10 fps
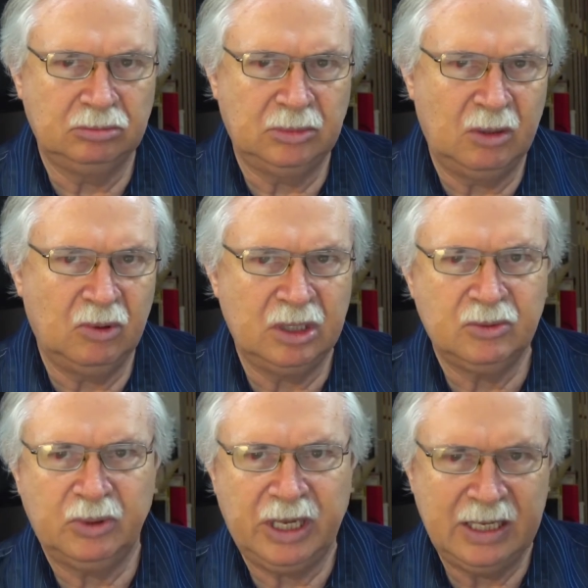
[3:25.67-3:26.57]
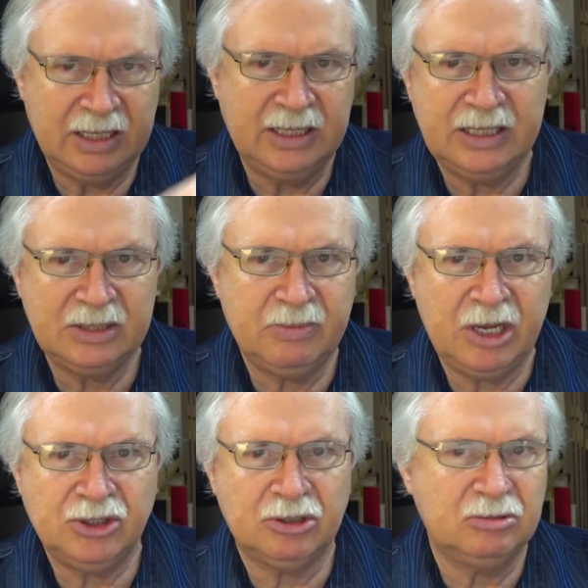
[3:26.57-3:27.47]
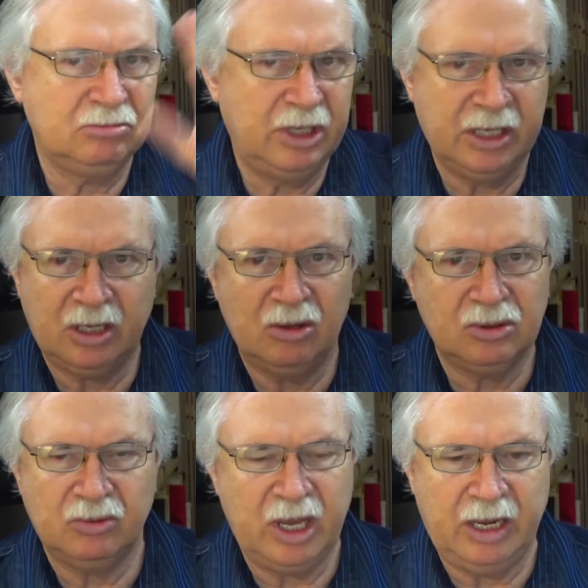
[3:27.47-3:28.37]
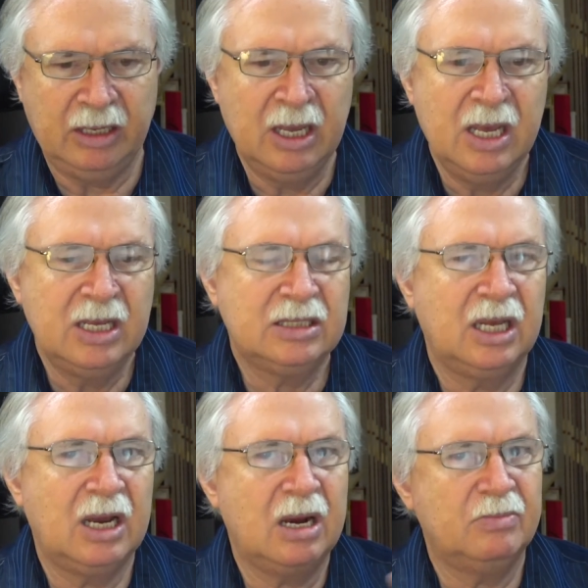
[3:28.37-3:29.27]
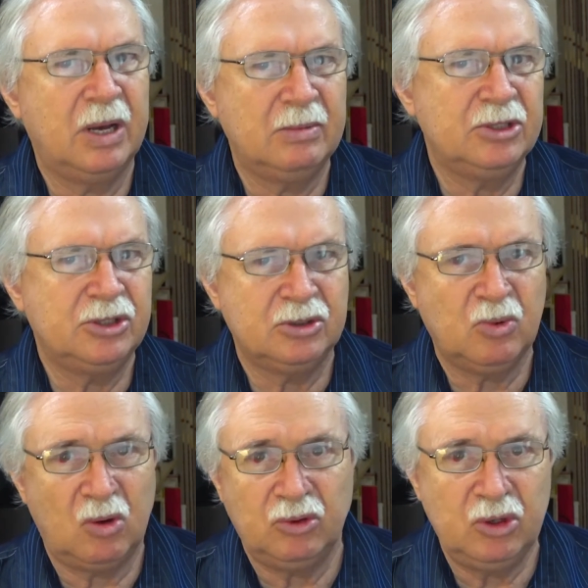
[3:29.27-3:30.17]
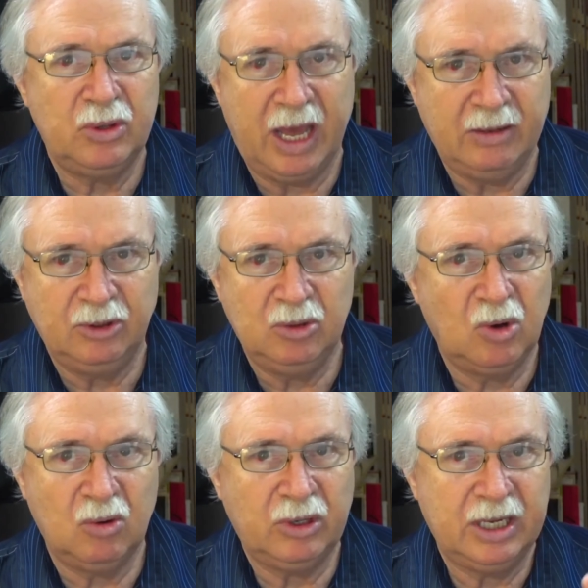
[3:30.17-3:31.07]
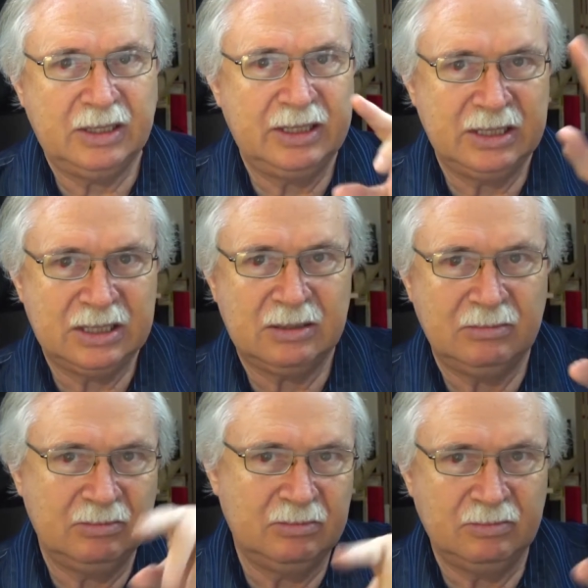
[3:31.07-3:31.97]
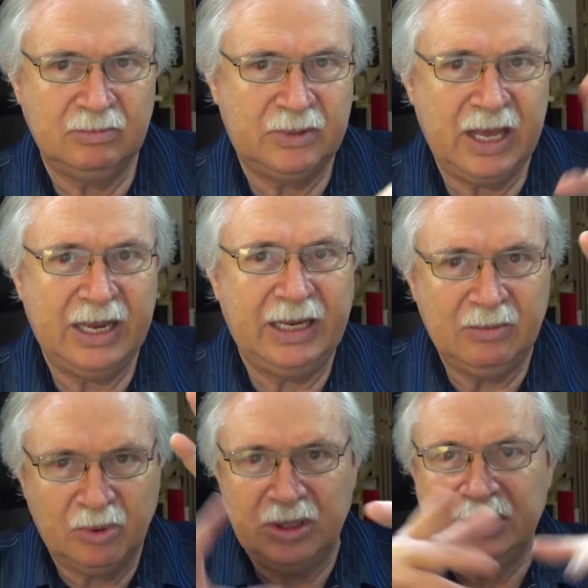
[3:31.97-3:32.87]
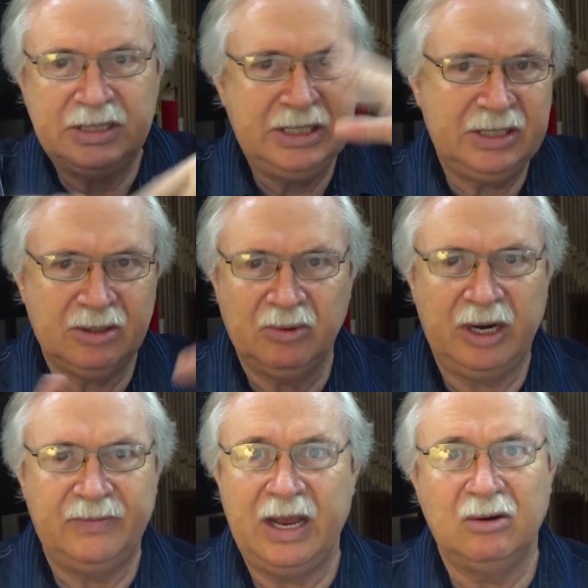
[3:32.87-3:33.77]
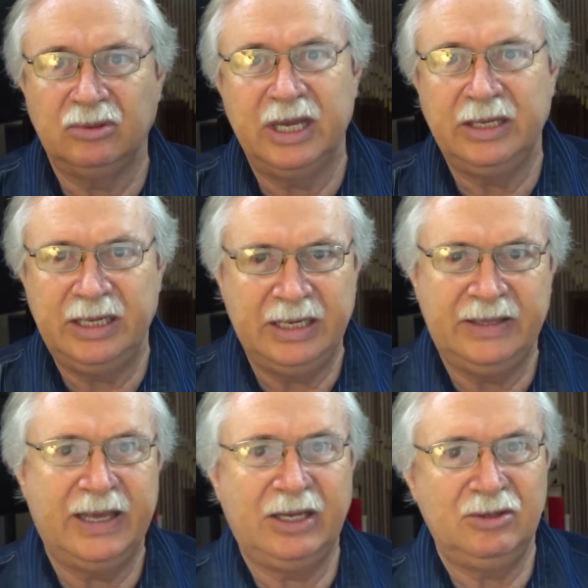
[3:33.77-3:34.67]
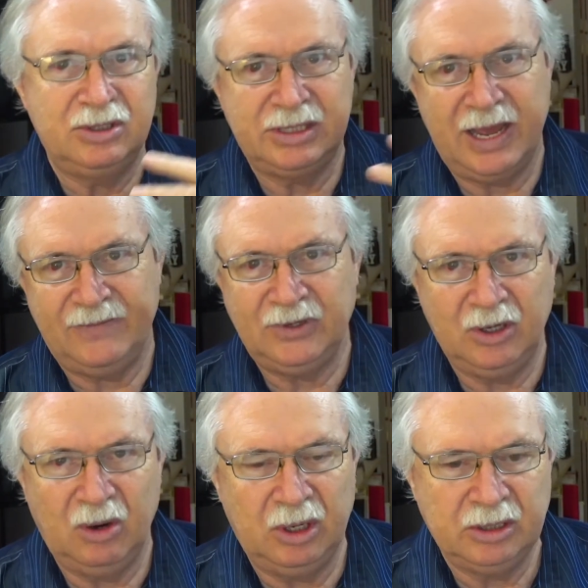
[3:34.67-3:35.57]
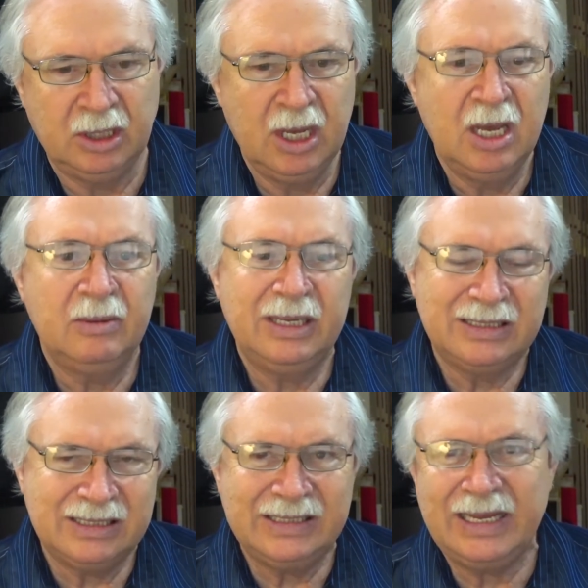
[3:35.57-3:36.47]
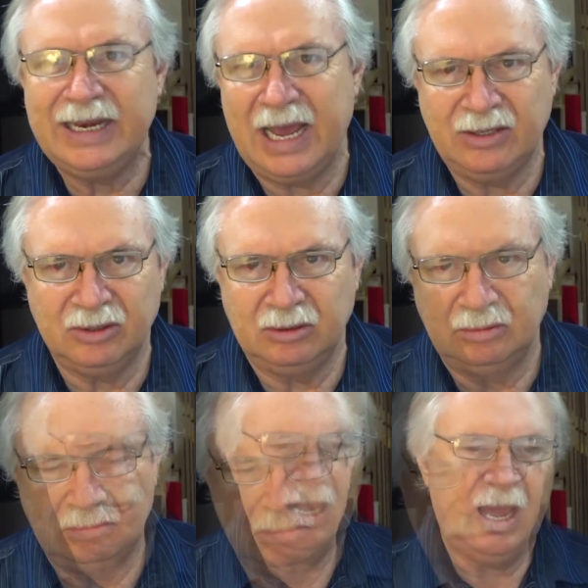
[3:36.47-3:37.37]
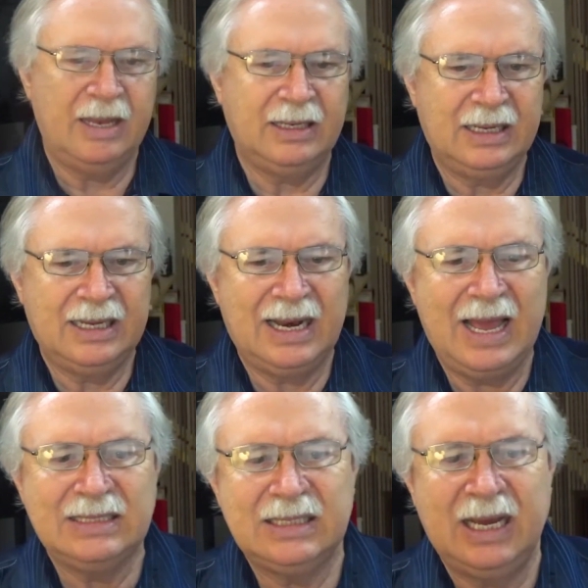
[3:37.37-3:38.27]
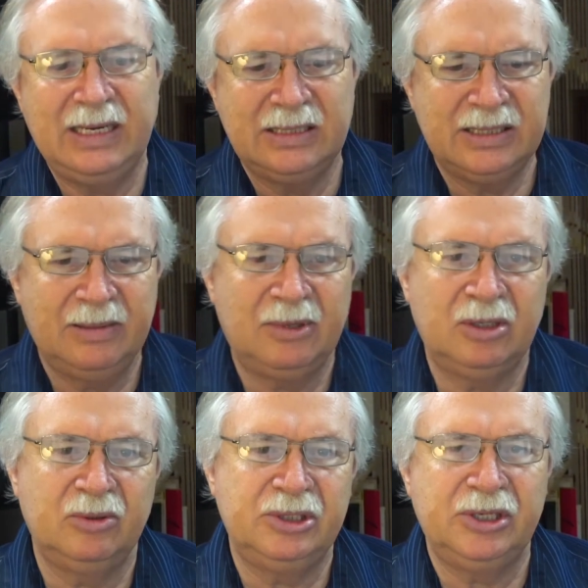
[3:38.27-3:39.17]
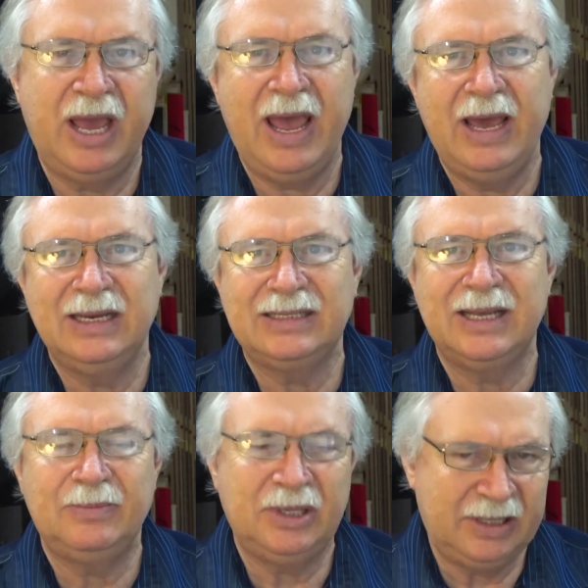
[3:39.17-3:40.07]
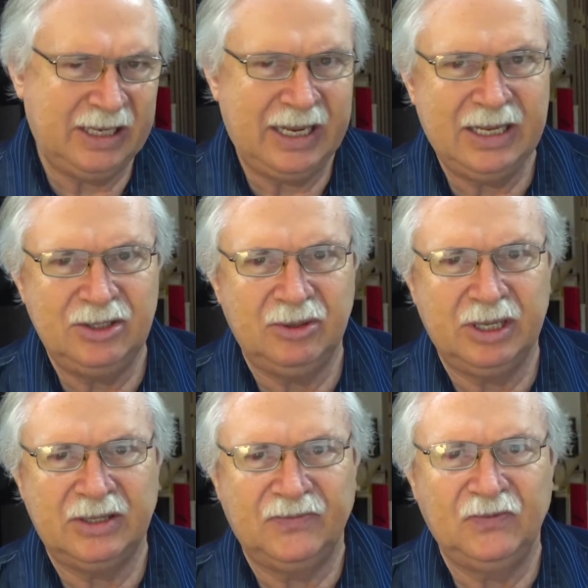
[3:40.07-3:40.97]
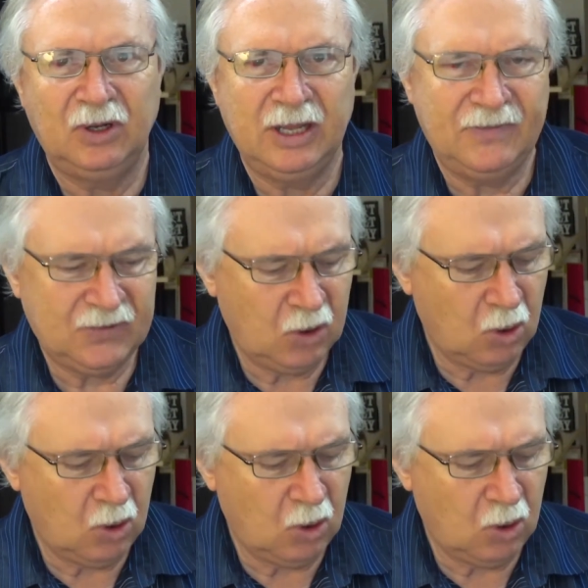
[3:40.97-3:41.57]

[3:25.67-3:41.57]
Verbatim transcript: And once we get into this measure, it goes away. So a lot of publishers won't do that. You won't get this thing in parentheses or whatever. They don't tell you anything. You just have to know it. It's a C natural. And the last line is similar to what you had, except at the end you get the full F